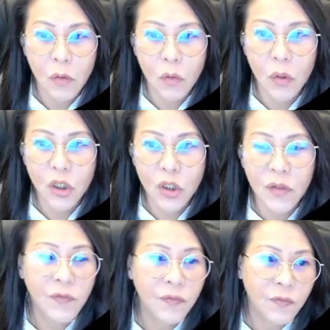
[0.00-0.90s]
to
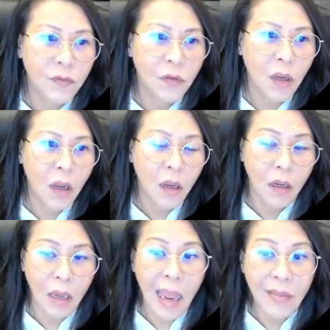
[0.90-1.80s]
achieve uh,
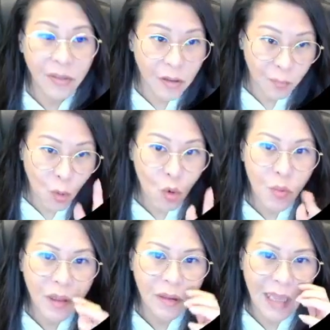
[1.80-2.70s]
at the
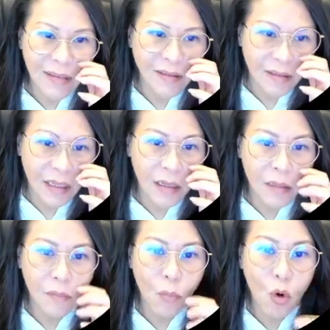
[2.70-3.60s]
moment
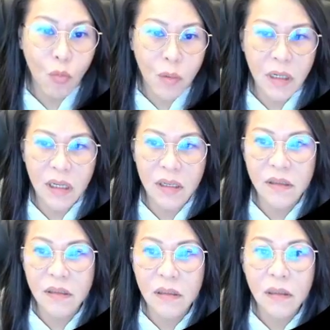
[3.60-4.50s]
testing moment
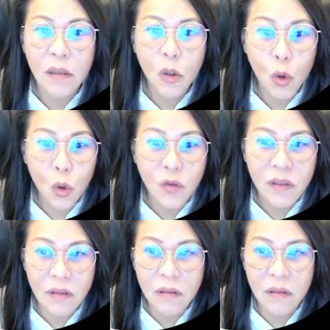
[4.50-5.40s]
is lose
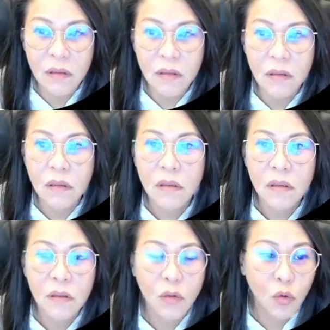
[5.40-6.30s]

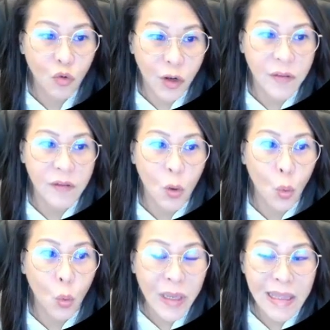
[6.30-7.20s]
two trades,
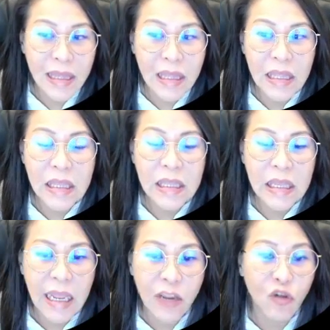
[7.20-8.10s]
win
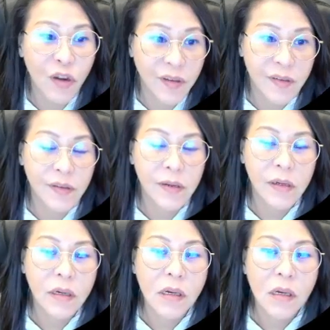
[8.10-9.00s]
eight trades,
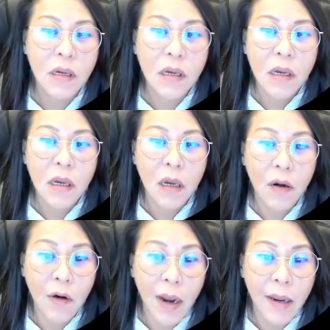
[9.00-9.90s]

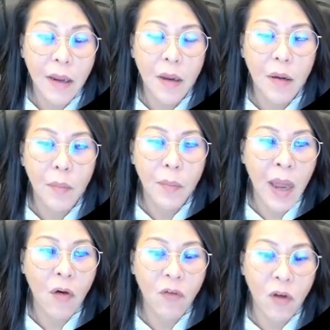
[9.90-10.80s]
right?
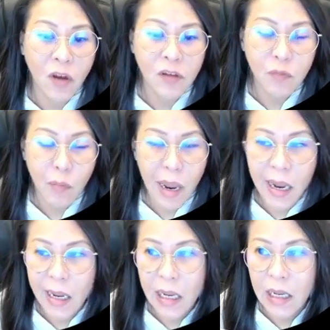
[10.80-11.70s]
But of course,
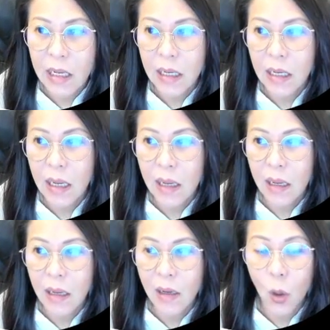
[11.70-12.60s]
my
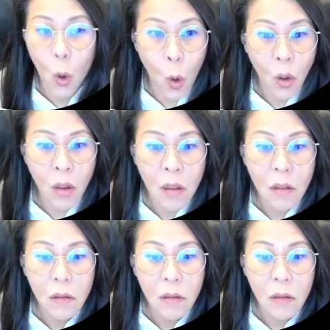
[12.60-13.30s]
goal